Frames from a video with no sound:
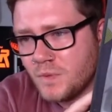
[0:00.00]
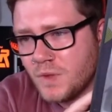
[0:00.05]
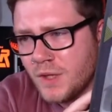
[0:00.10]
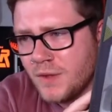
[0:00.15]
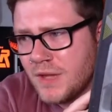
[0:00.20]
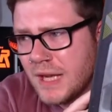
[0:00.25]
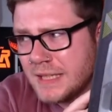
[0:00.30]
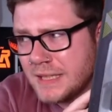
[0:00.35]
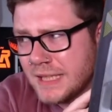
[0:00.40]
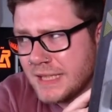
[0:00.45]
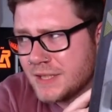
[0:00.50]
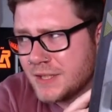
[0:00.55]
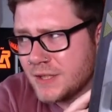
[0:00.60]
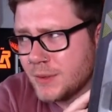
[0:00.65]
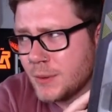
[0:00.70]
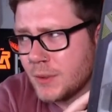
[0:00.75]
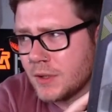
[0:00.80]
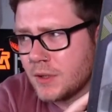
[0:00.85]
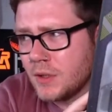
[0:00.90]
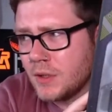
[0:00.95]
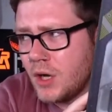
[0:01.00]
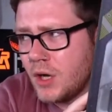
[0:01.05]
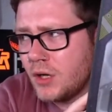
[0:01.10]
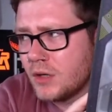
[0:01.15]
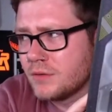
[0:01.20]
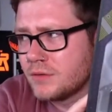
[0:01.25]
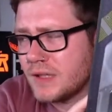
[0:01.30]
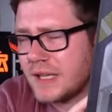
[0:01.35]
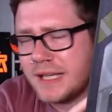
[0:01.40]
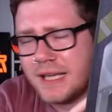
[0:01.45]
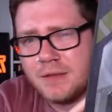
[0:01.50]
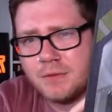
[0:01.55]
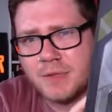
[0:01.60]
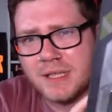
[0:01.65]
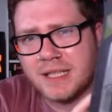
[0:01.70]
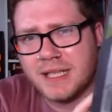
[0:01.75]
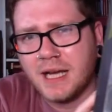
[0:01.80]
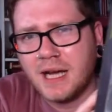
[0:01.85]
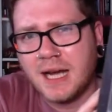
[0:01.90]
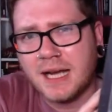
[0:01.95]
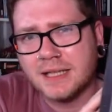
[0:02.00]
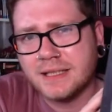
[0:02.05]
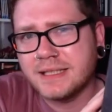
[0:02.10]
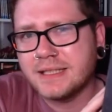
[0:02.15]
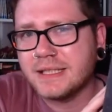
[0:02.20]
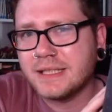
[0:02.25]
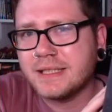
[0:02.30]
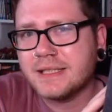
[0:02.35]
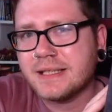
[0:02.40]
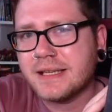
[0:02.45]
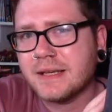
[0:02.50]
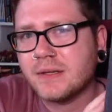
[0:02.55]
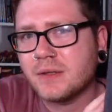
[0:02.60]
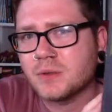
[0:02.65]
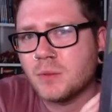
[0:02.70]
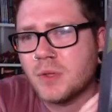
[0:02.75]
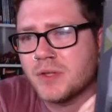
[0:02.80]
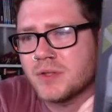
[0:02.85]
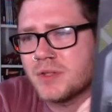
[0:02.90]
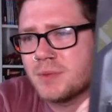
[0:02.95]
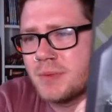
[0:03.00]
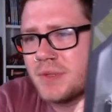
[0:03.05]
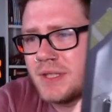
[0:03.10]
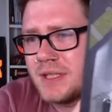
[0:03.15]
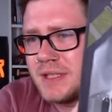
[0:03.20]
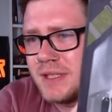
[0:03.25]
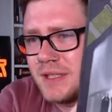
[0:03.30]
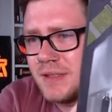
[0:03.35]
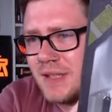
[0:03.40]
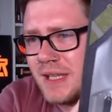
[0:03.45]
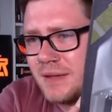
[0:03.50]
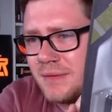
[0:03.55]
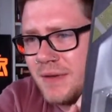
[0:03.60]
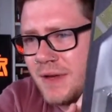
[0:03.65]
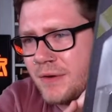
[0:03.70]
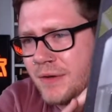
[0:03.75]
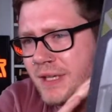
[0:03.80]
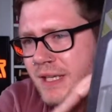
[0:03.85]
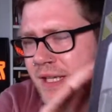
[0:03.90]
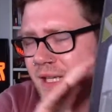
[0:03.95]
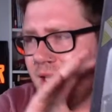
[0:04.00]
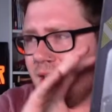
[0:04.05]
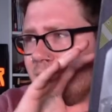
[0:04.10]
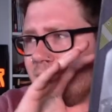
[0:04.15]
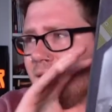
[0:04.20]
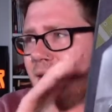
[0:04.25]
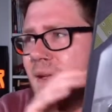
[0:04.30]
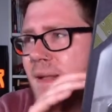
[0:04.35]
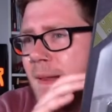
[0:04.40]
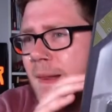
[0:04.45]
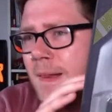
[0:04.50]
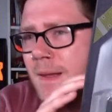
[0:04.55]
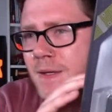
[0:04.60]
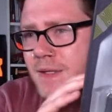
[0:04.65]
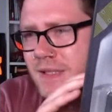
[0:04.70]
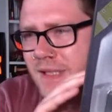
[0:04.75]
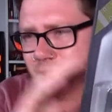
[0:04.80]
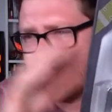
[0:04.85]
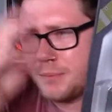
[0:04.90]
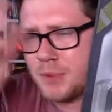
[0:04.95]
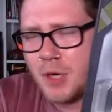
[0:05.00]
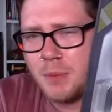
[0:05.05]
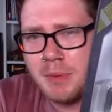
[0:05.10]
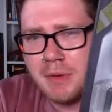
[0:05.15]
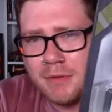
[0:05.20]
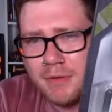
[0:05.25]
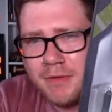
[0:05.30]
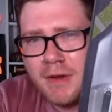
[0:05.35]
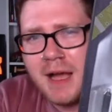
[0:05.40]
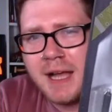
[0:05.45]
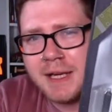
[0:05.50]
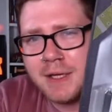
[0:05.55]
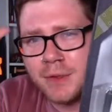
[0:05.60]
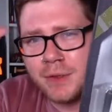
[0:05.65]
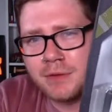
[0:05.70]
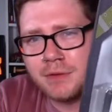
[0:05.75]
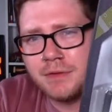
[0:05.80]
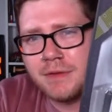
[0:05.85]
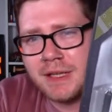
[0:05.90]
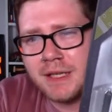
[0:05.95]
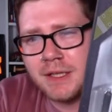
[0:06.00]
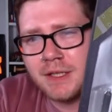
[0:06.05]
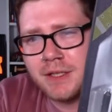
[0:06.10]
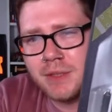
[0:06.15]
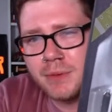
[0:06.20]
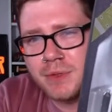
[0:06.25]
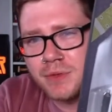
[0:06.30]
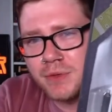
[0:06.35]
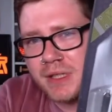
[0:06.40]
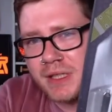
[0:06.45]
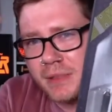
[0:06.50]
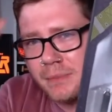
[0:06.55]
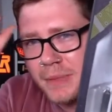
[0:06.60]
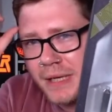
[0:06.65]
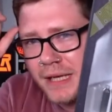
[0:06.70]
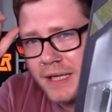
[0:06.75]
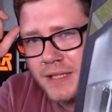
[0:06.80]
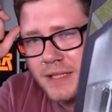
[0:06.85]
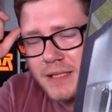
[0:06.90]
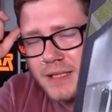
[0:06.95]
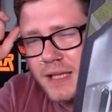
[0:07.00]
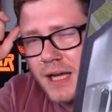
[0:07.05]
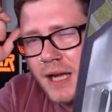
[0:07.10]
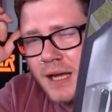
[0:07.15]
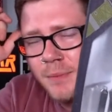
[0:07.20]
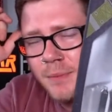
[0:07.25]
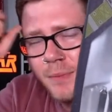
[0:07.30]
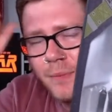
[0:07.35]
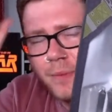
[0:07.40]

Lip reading: and they do a lot of like really highly detailed ones. But this is like it's like a proper vinyl figure that was really big at the time,